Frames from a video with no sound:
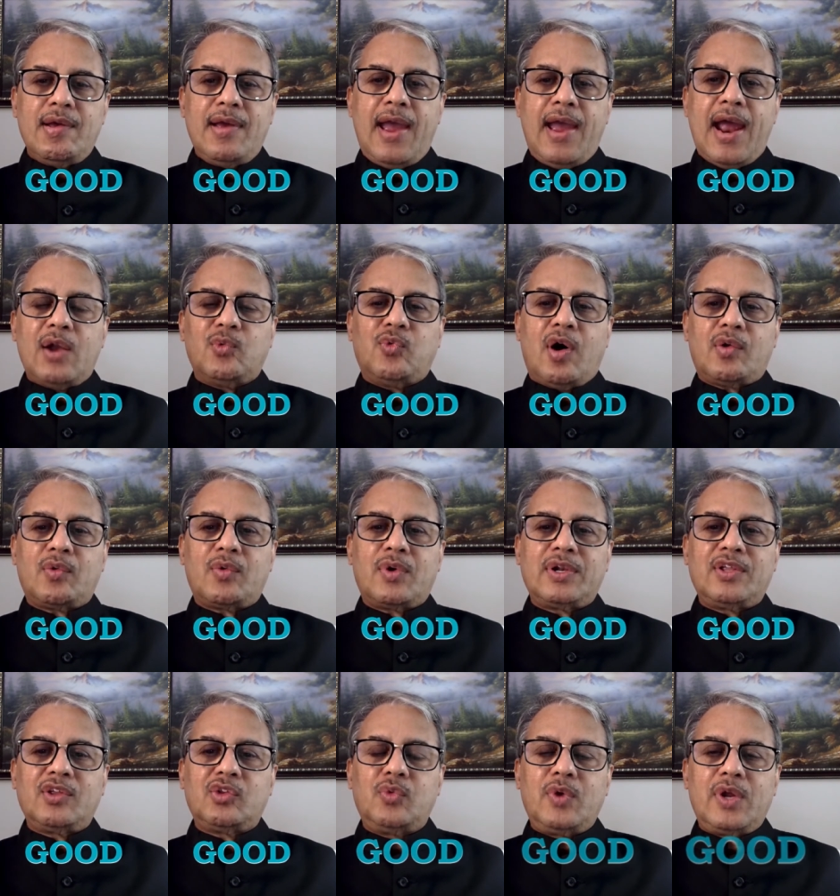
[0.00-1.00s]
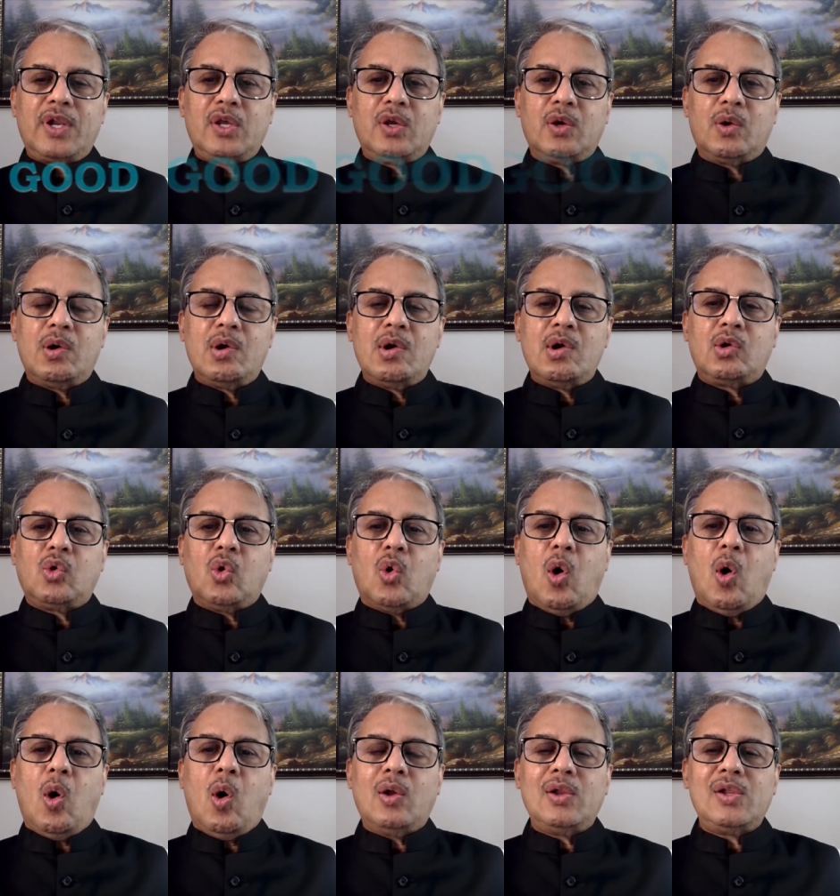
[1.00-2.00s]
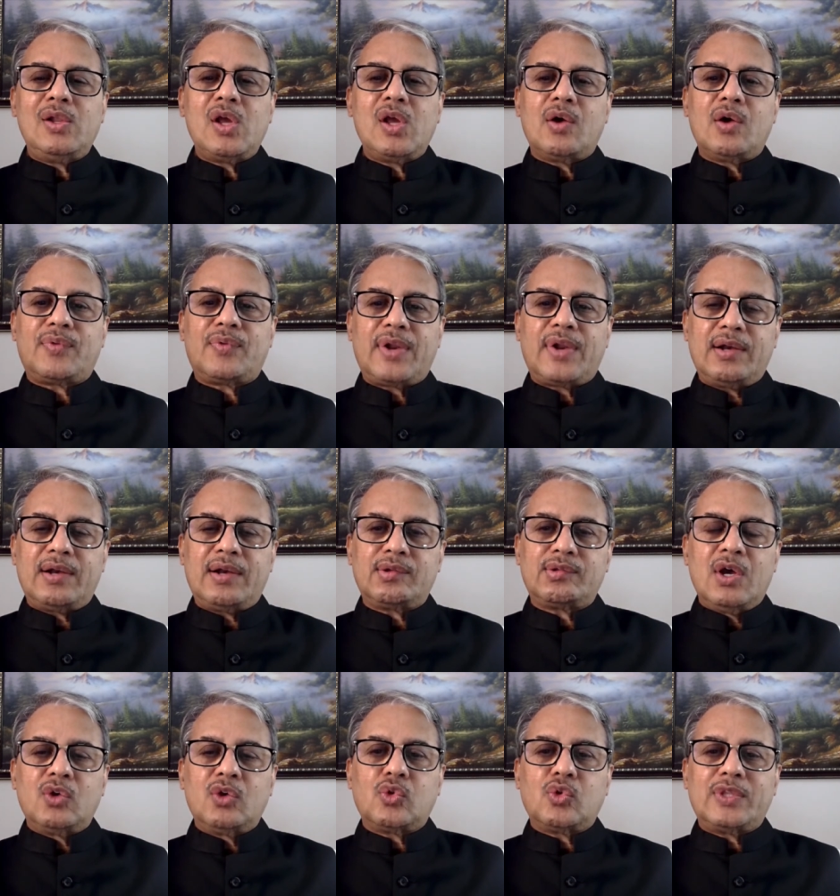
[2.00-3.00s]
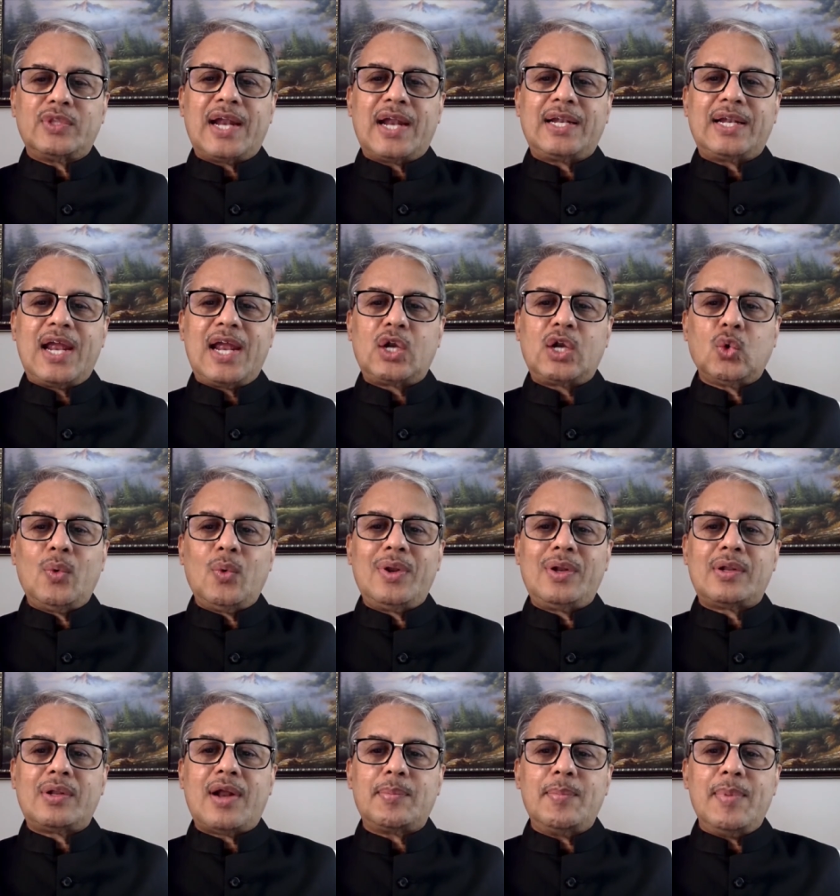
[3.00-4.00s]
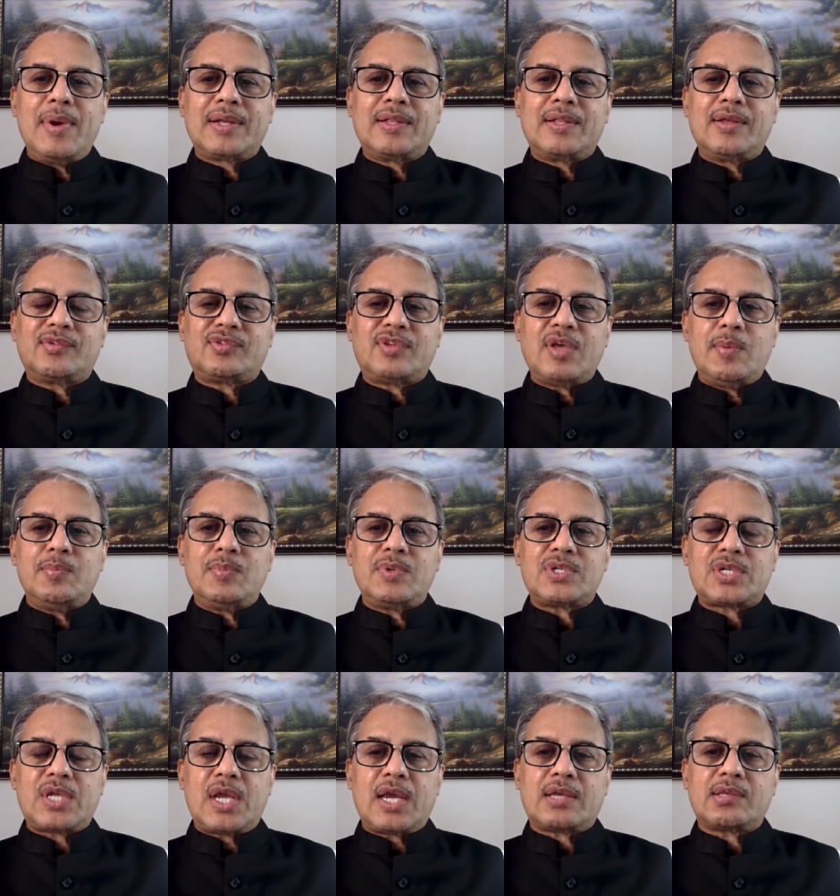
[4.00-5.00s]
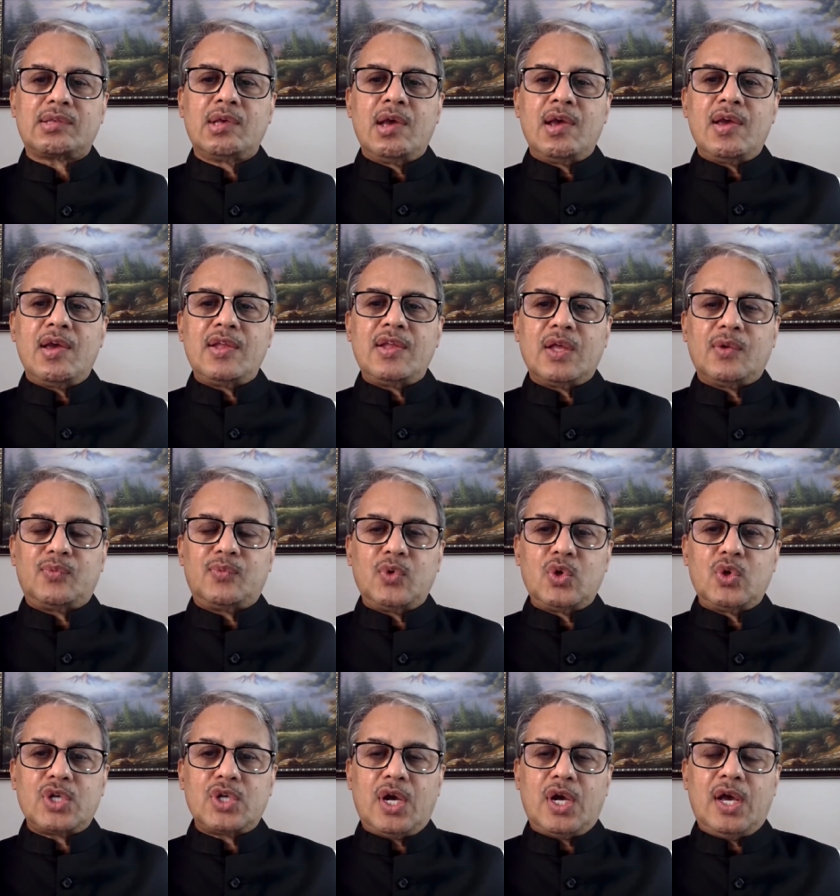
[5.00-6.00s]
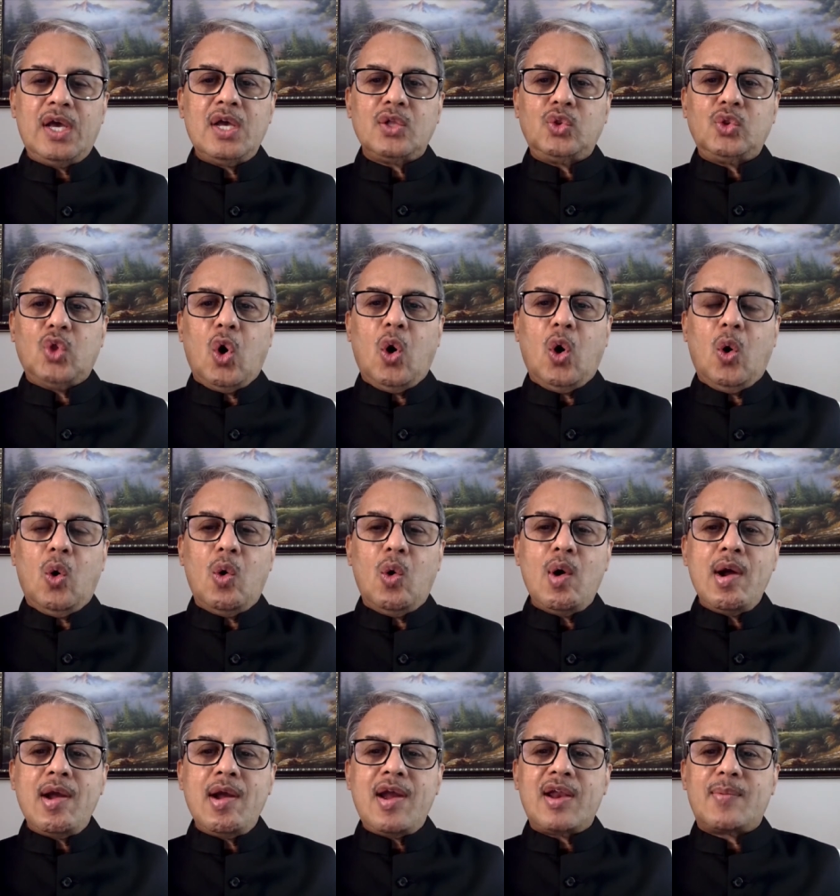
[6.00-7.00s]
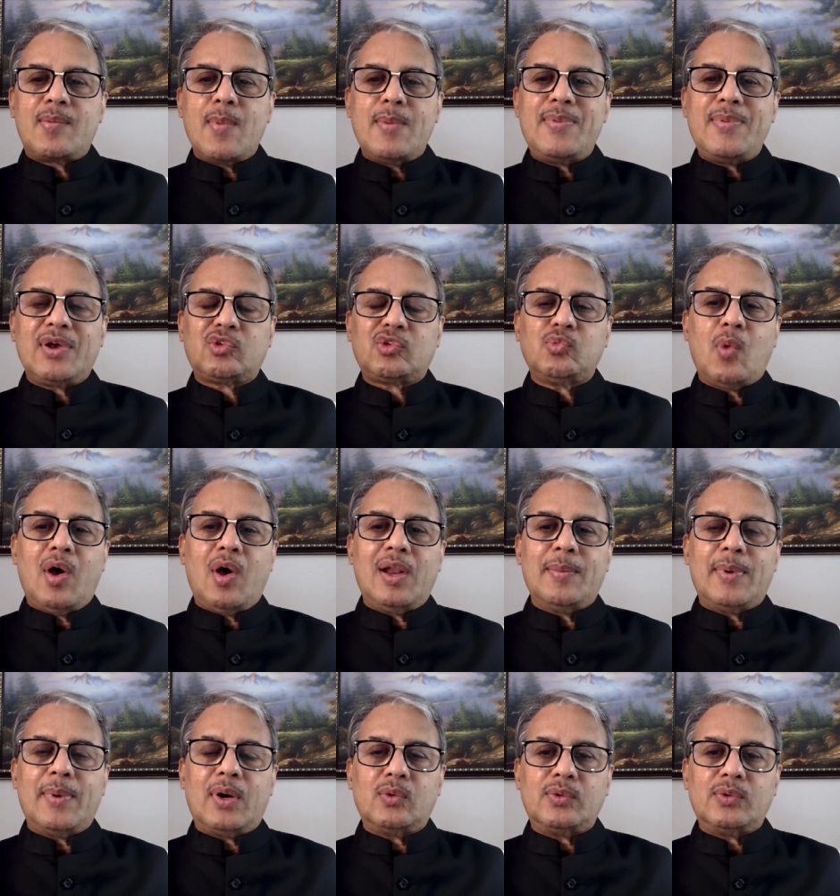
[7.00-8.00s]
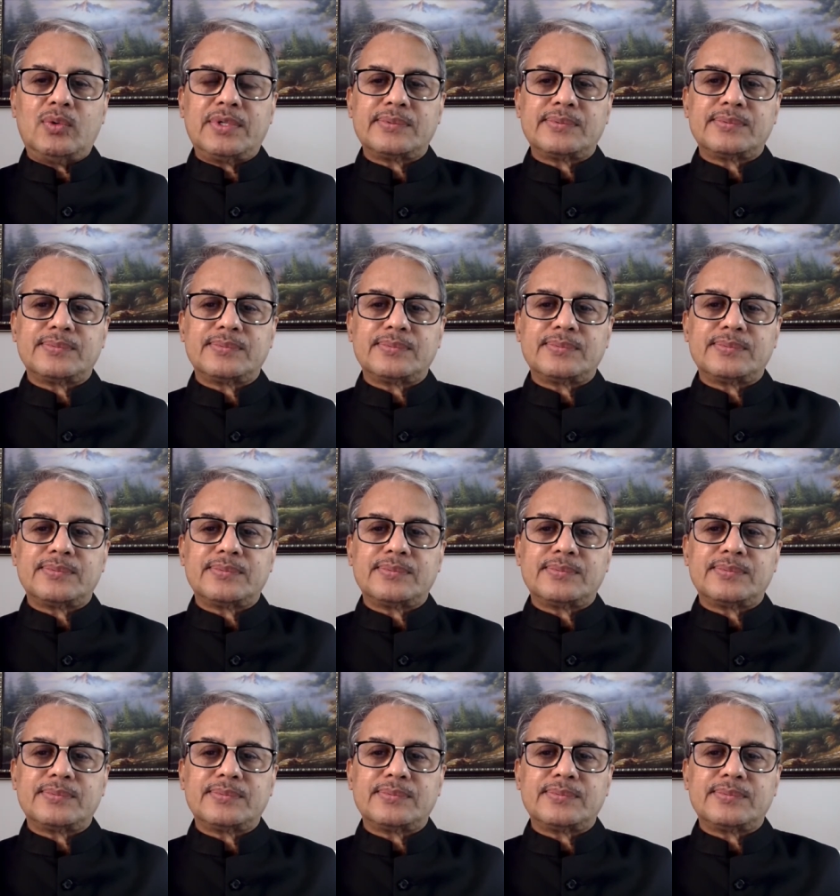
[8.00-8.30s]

and forward this video to all your friends so that they too will not make the same mistakes in the future, though it may be a small amount.